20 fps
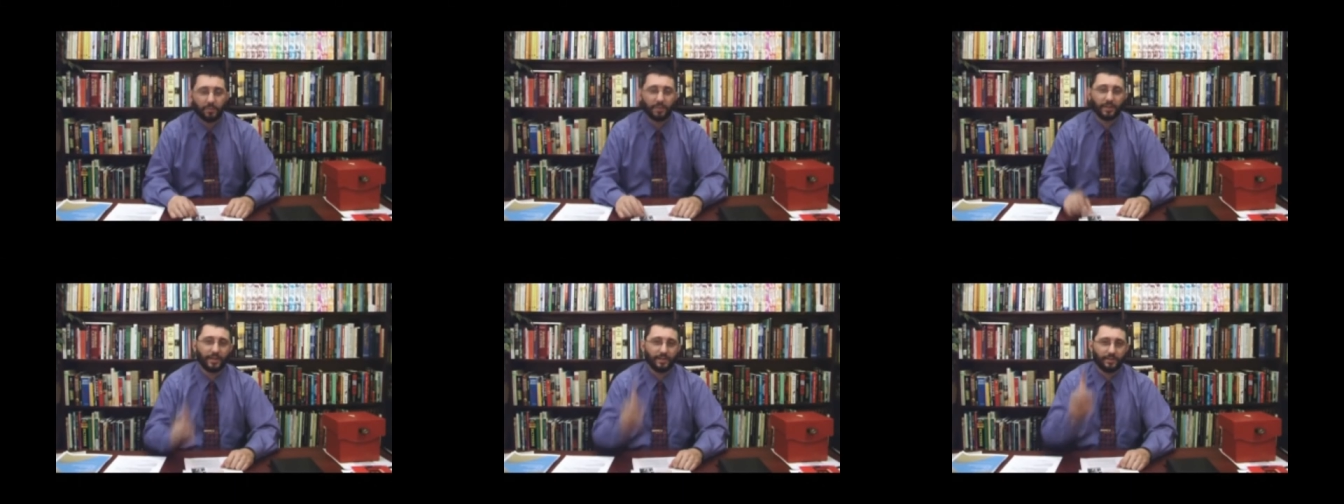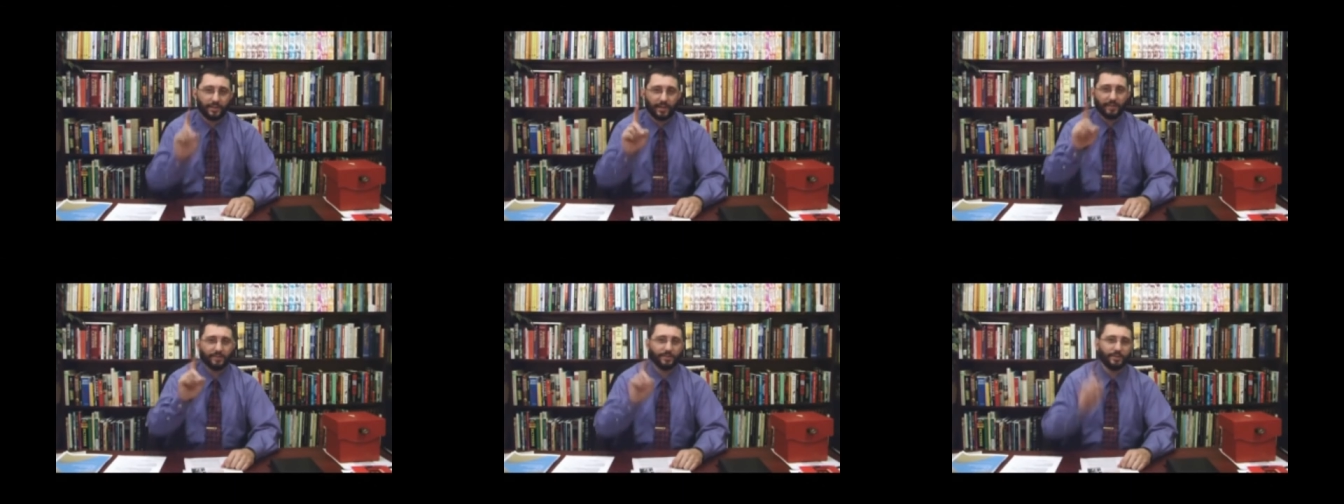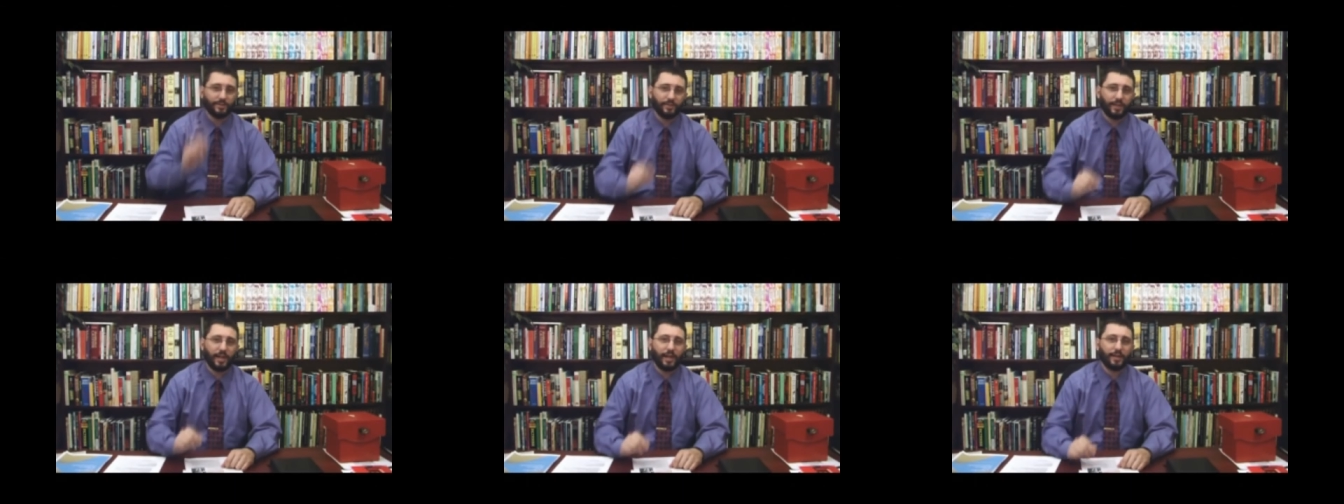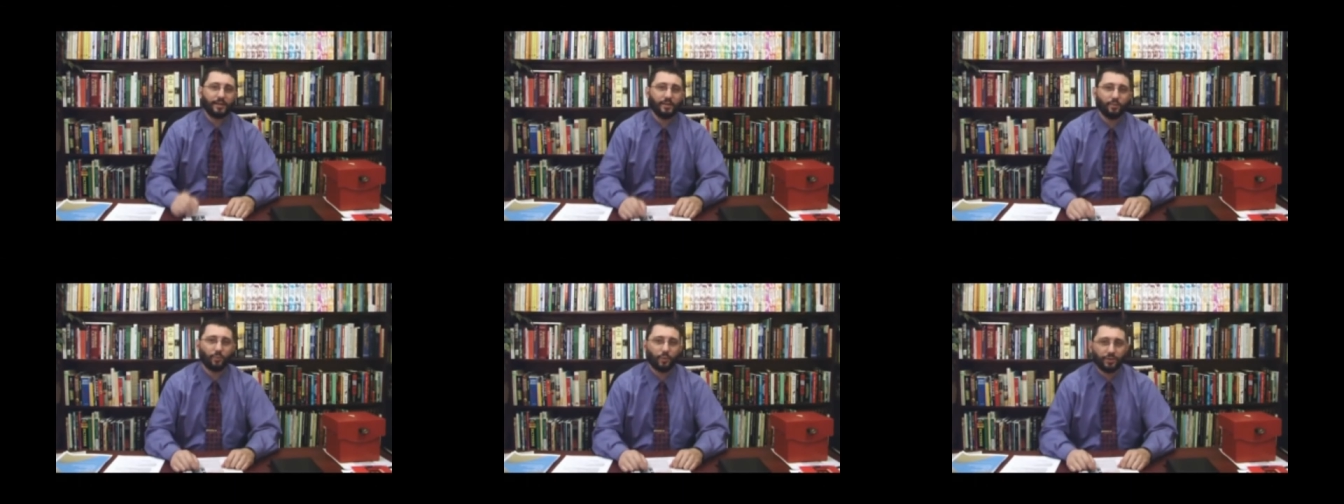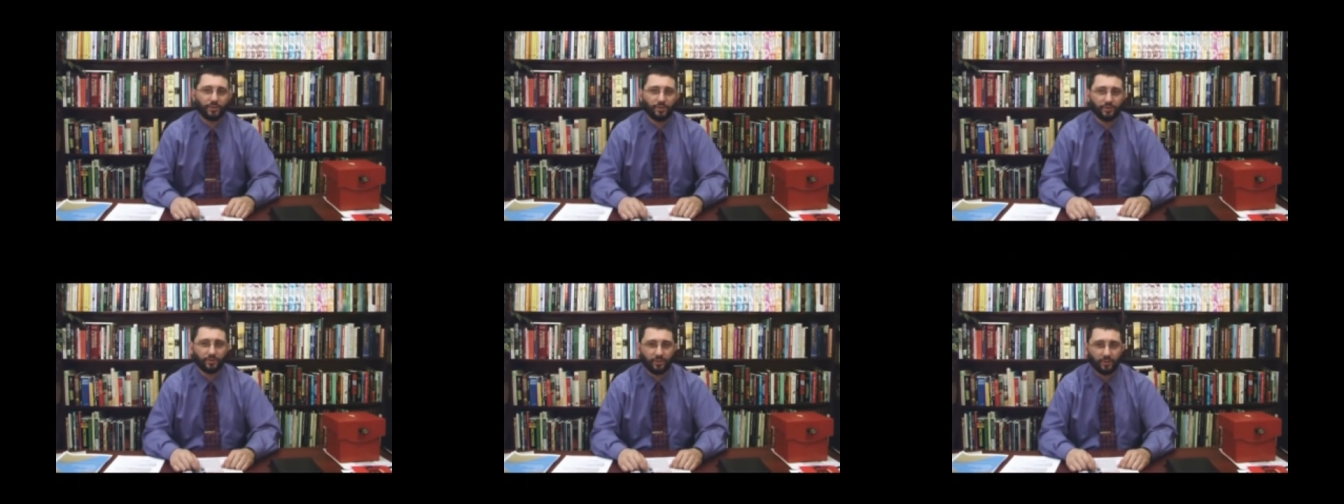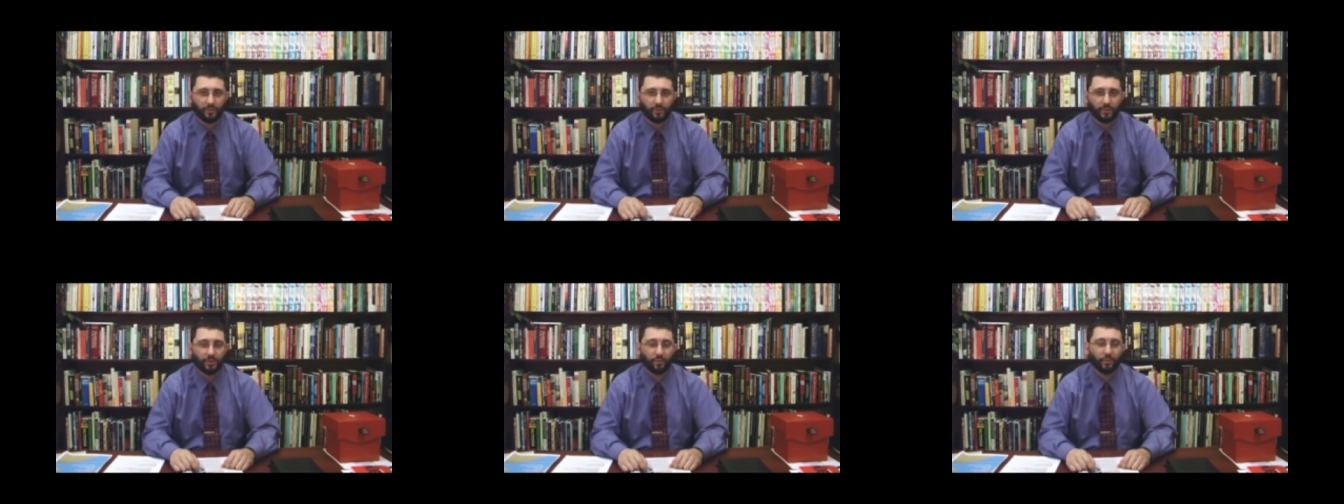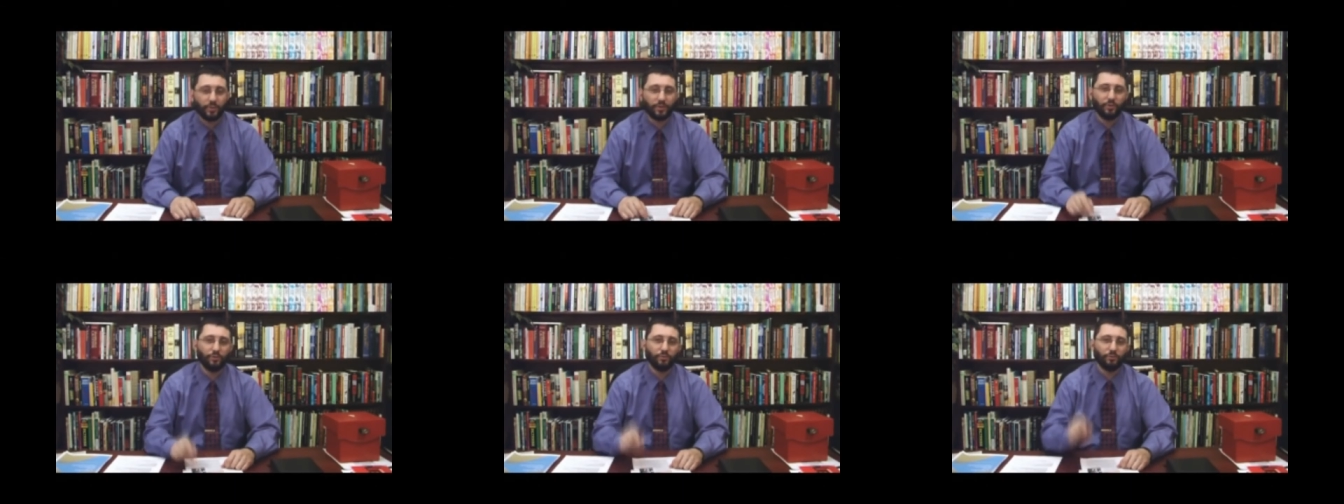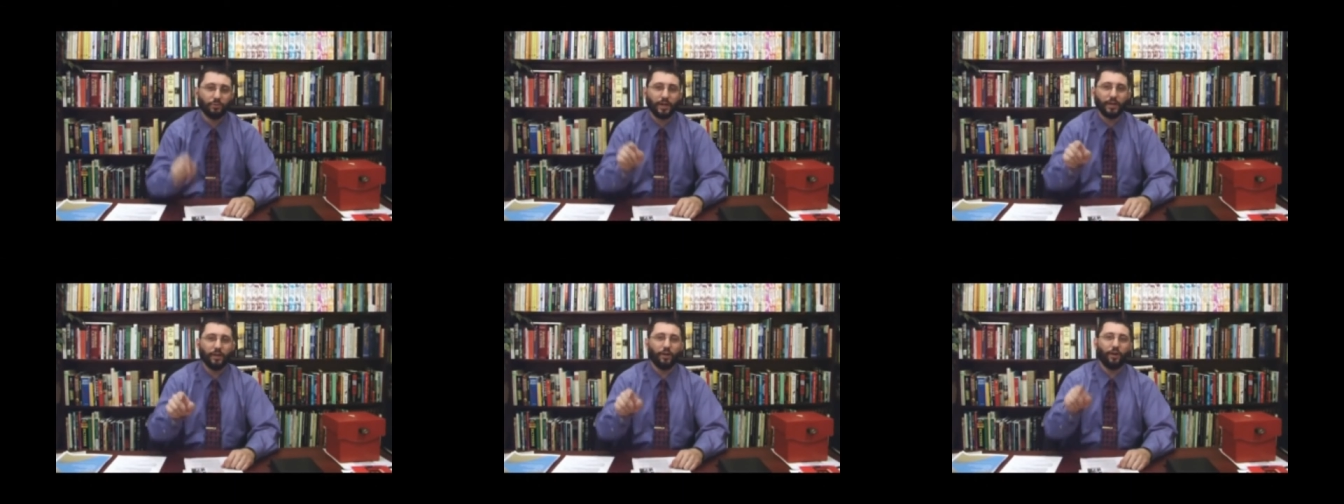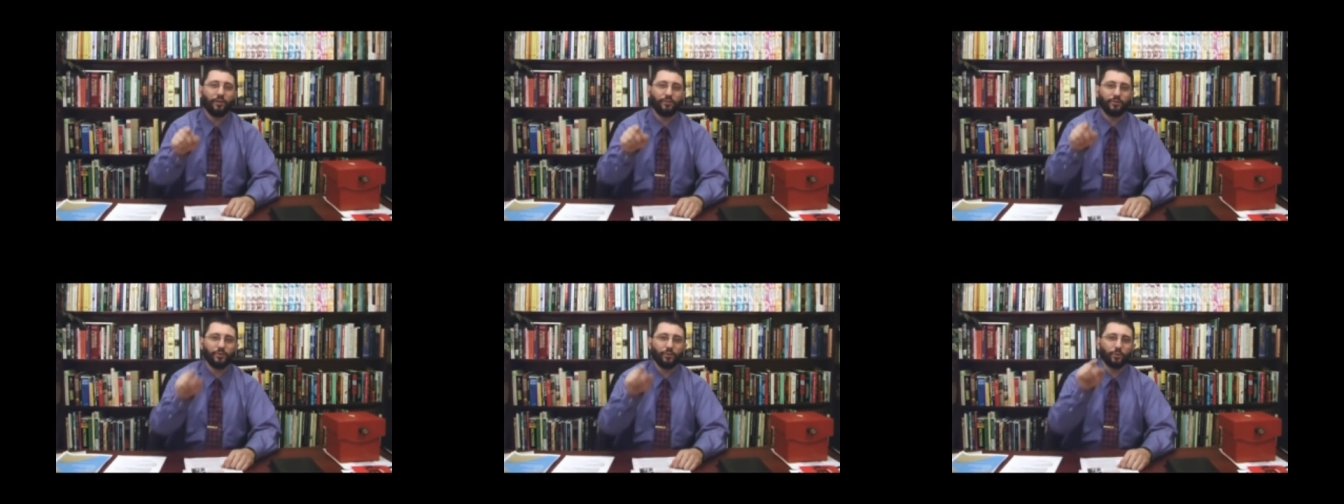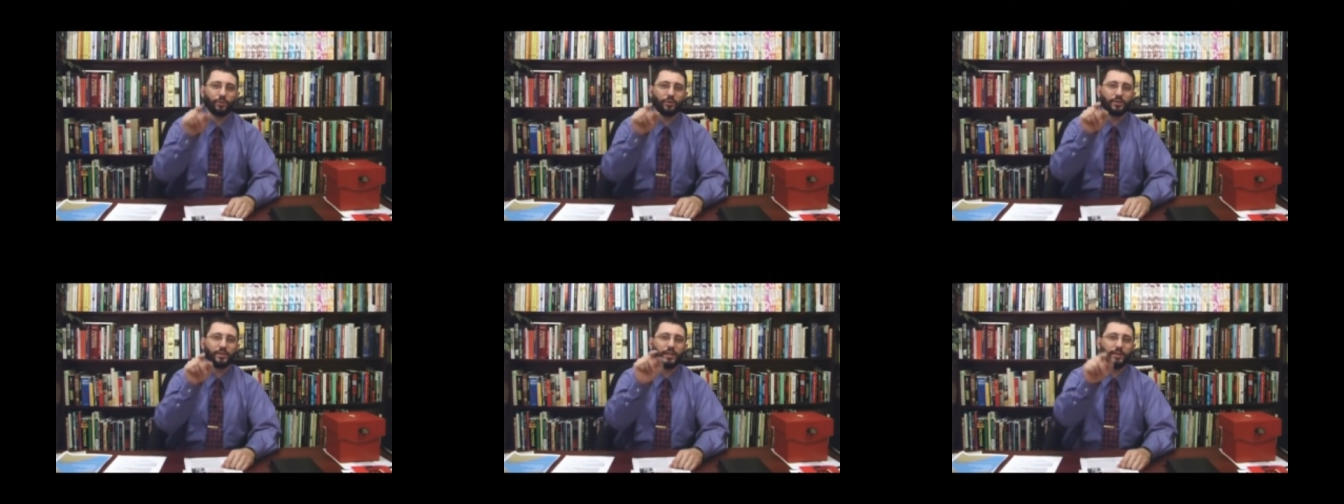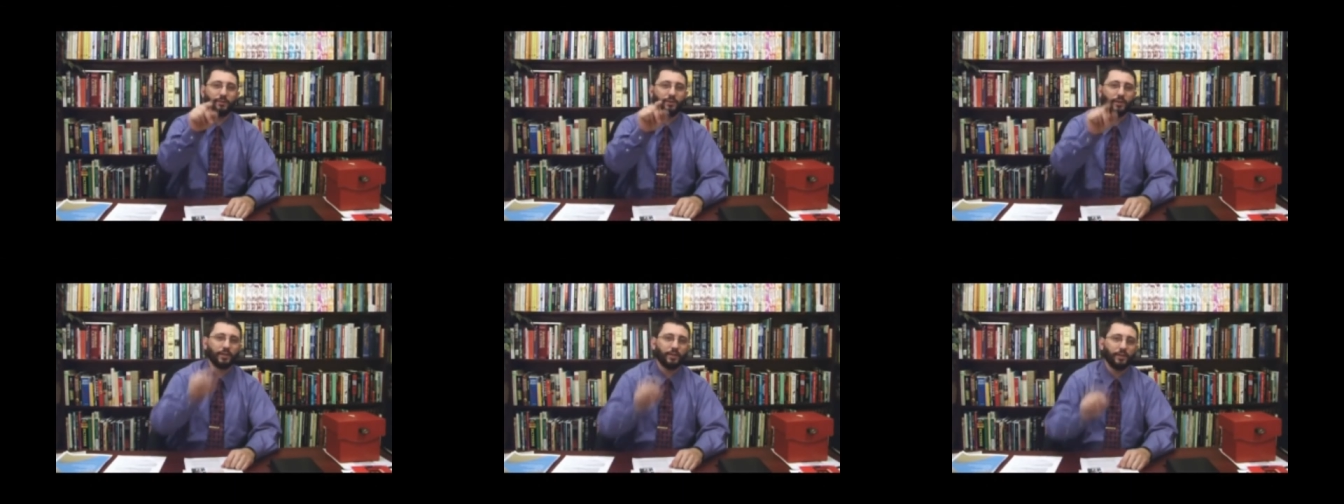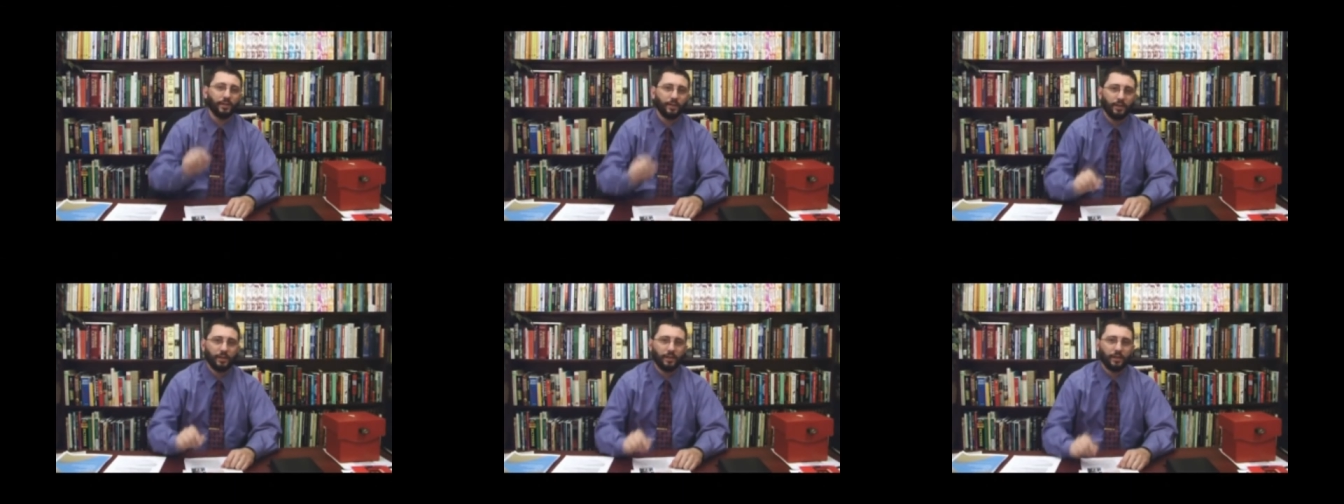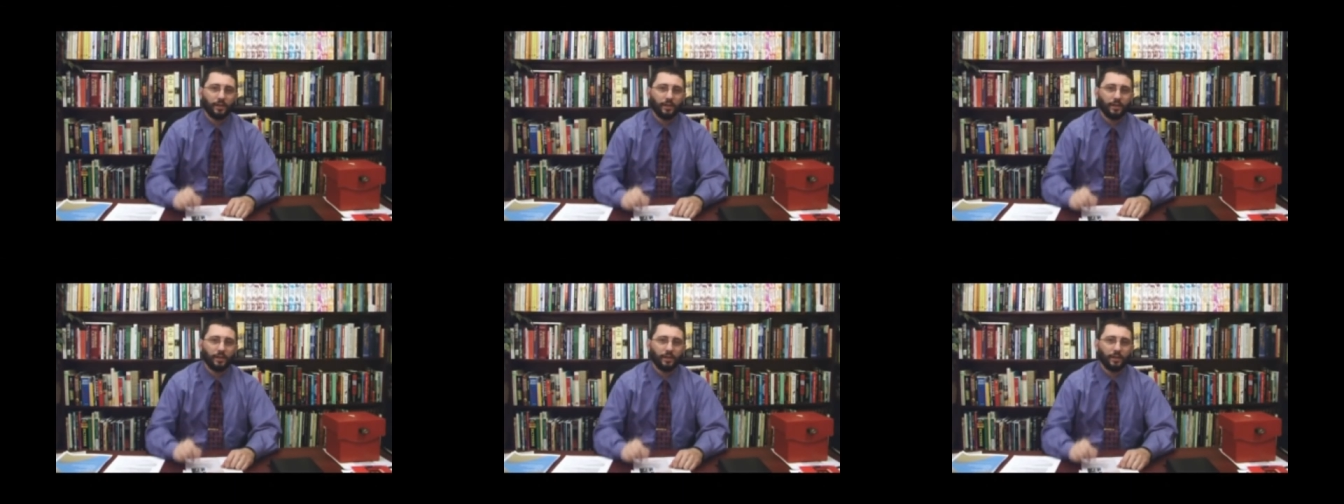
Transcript: But yet that's exactly what you're doing when you write off your giving